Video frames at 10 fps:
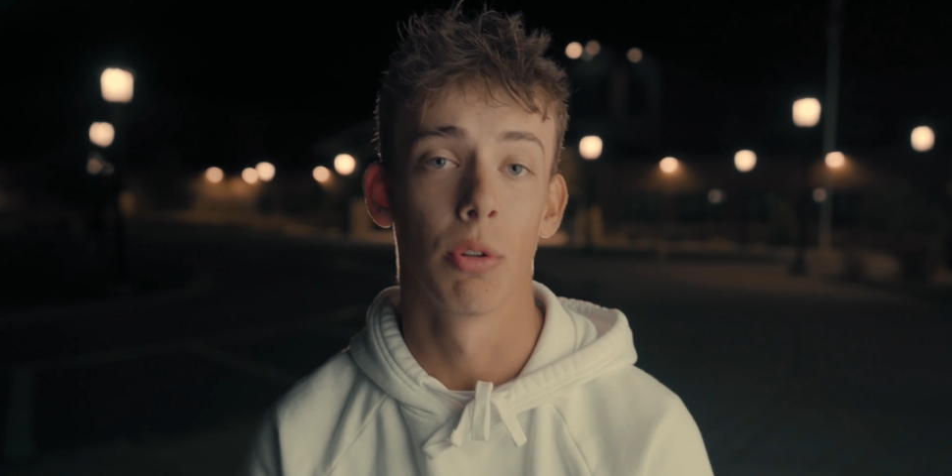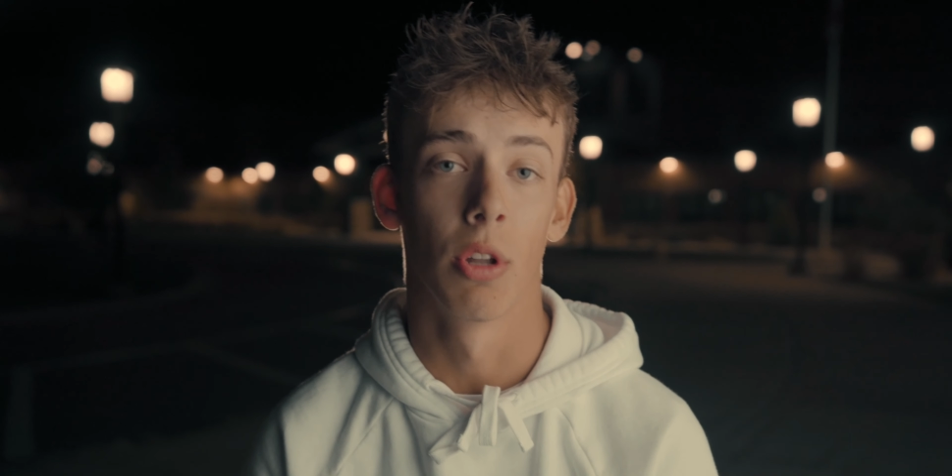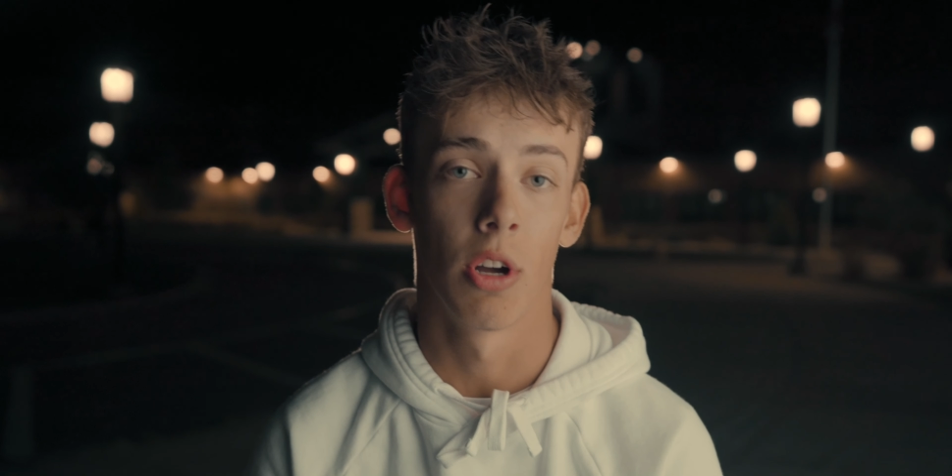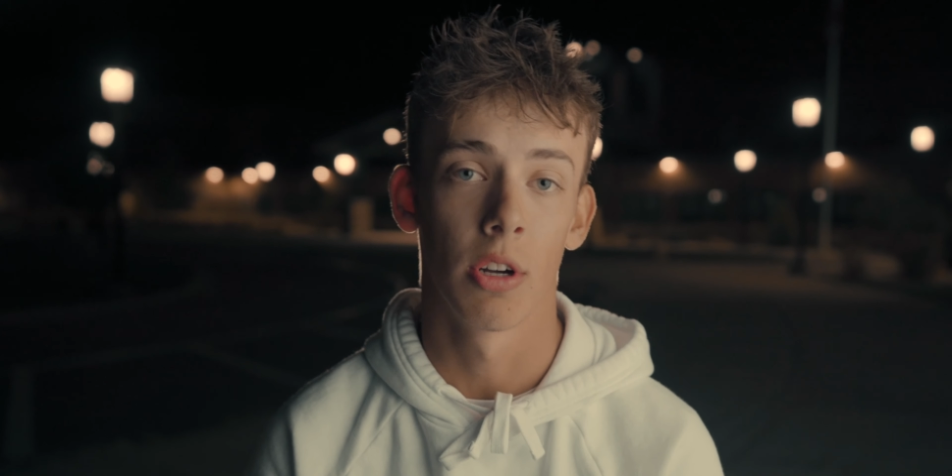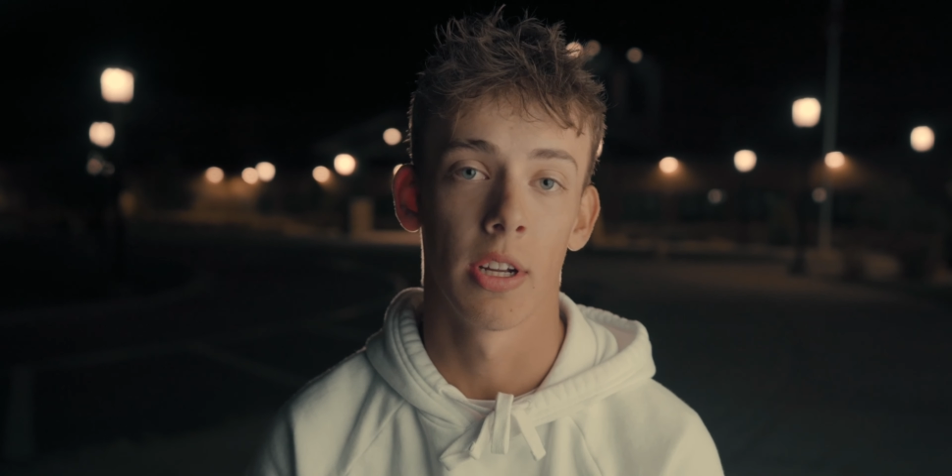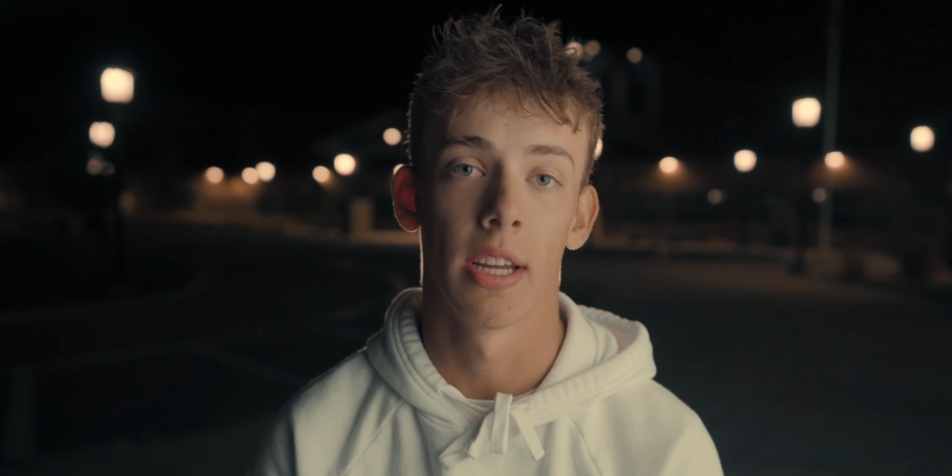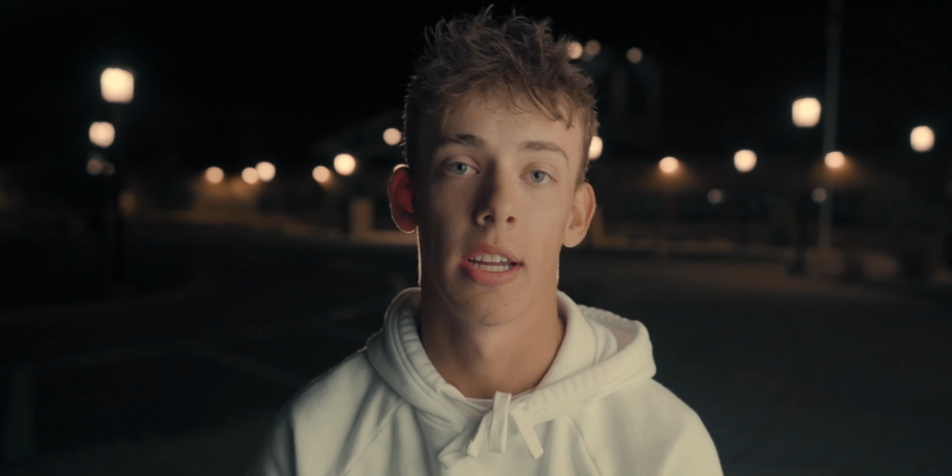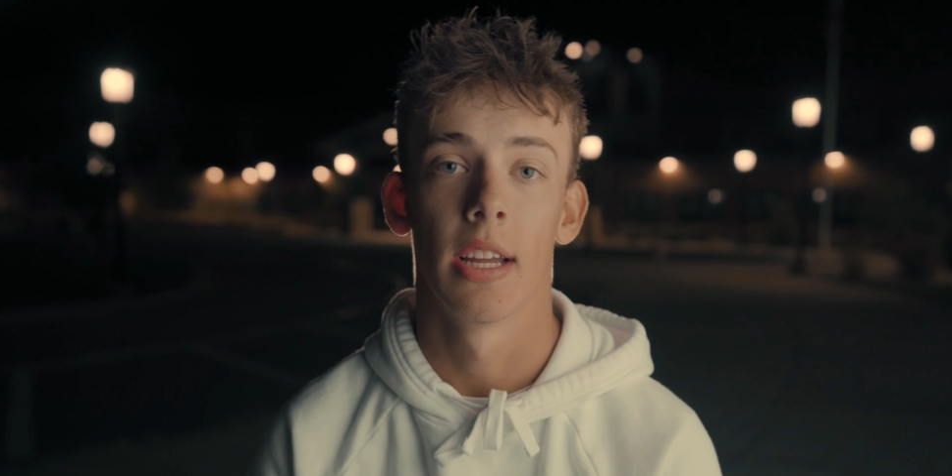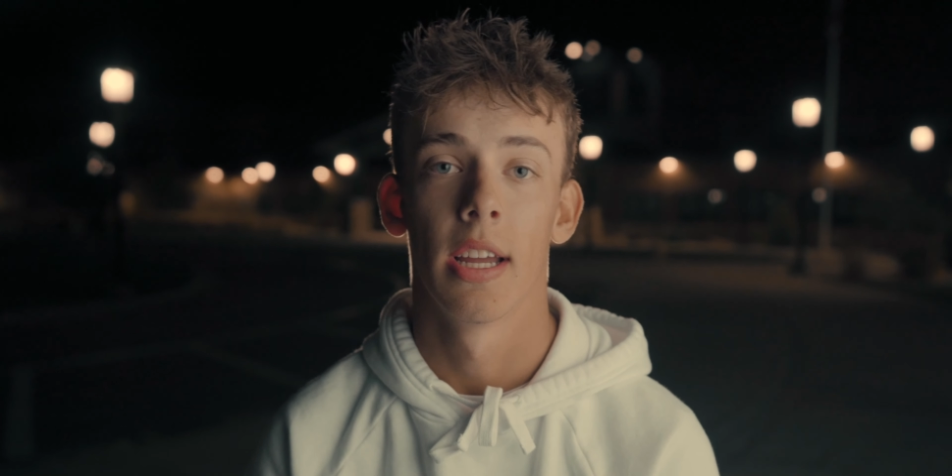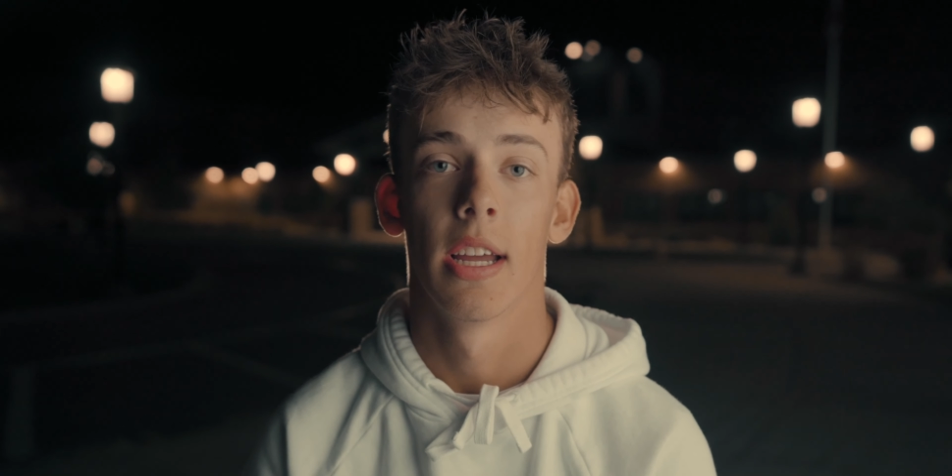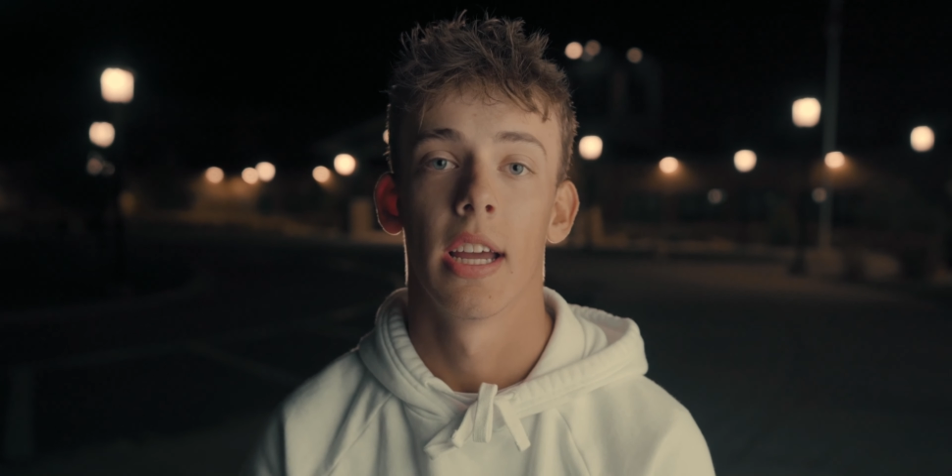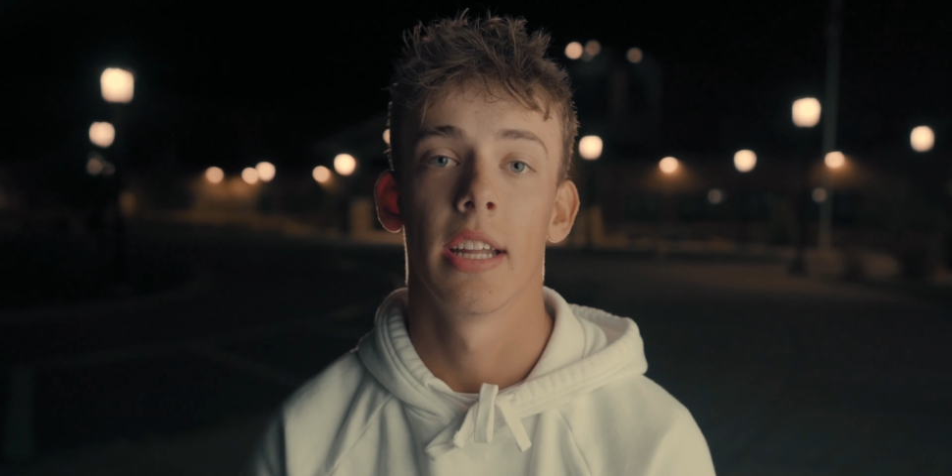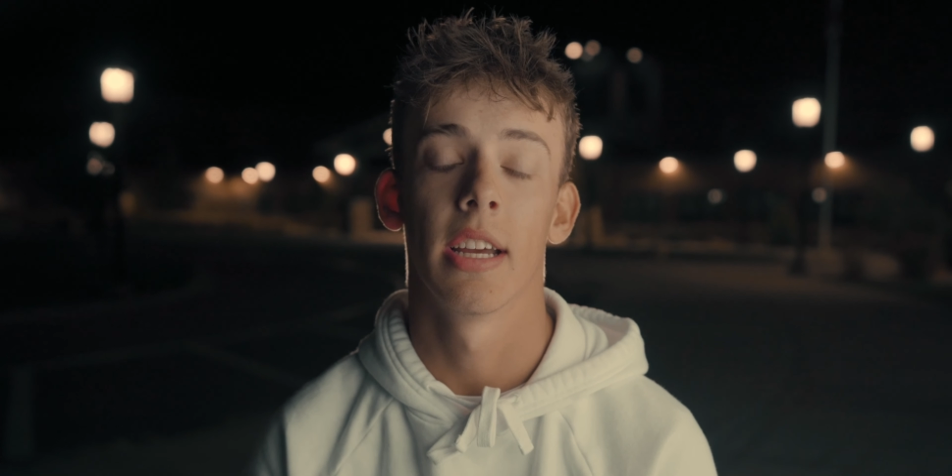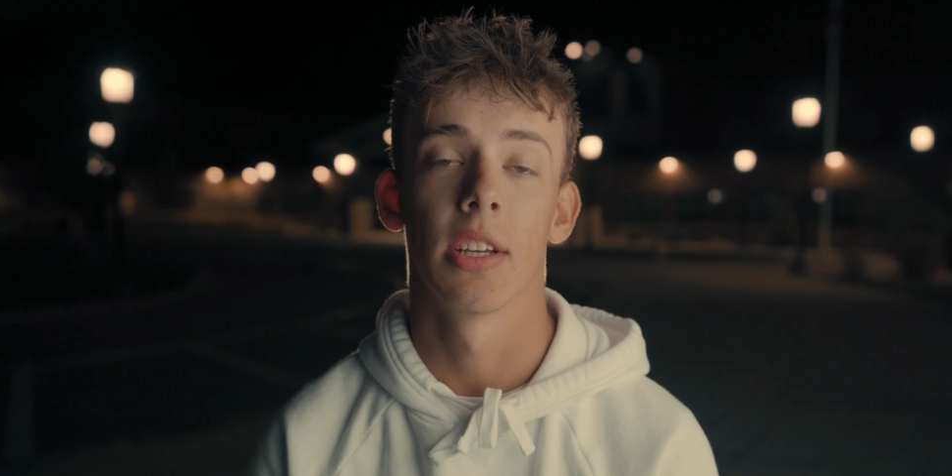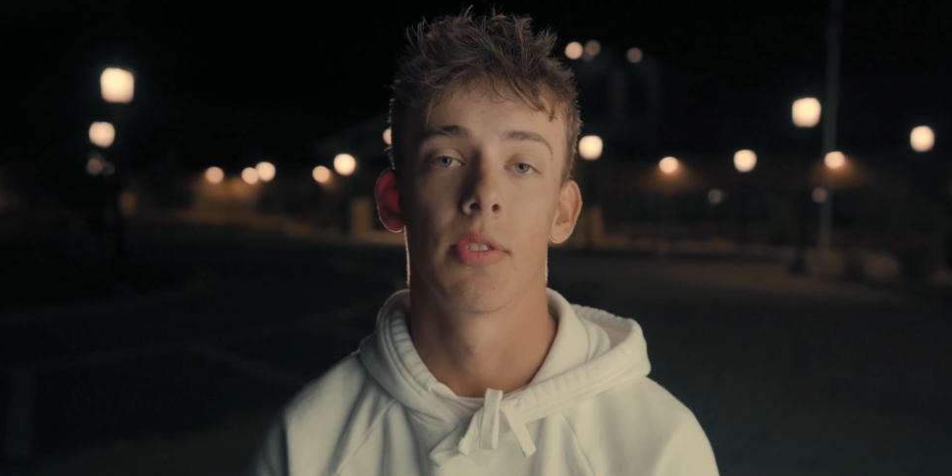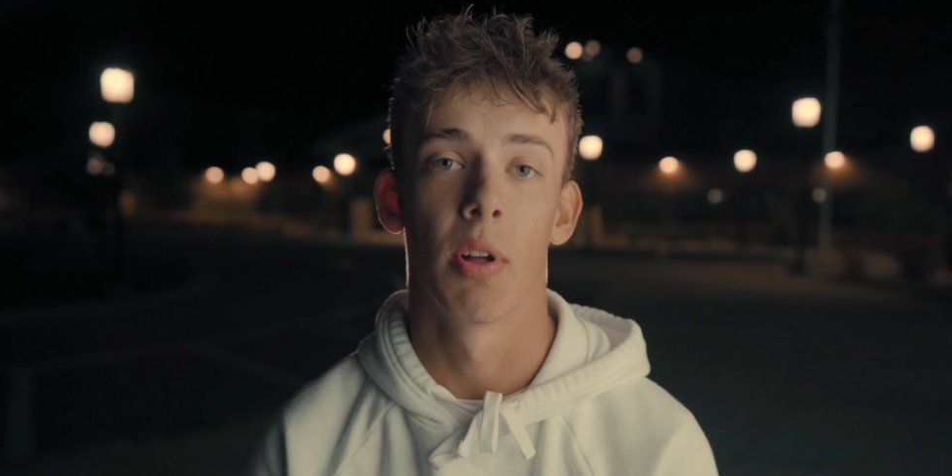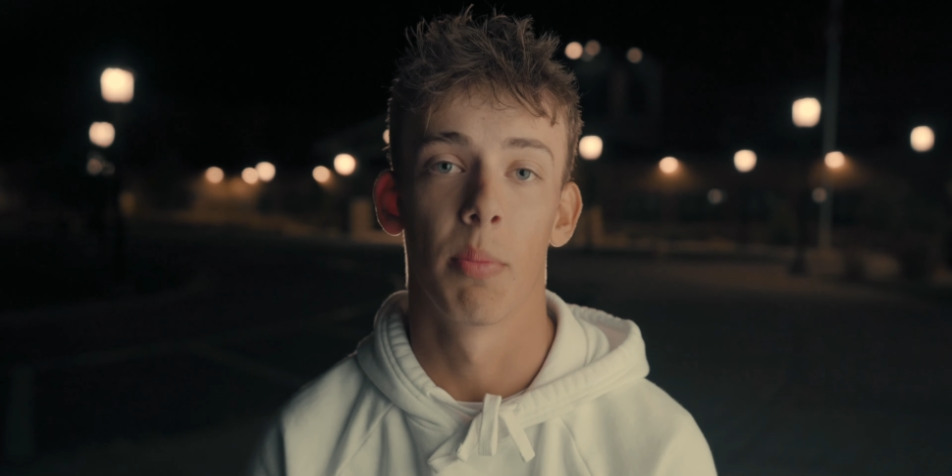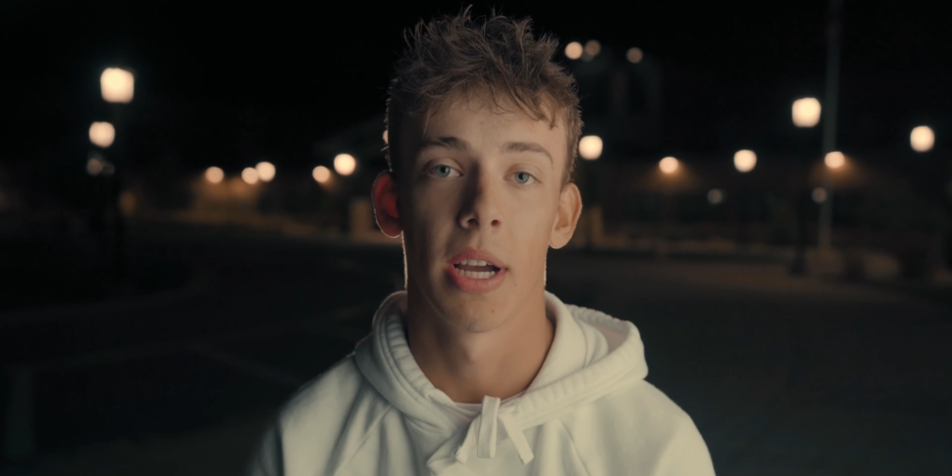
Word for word: long, and yet it's flown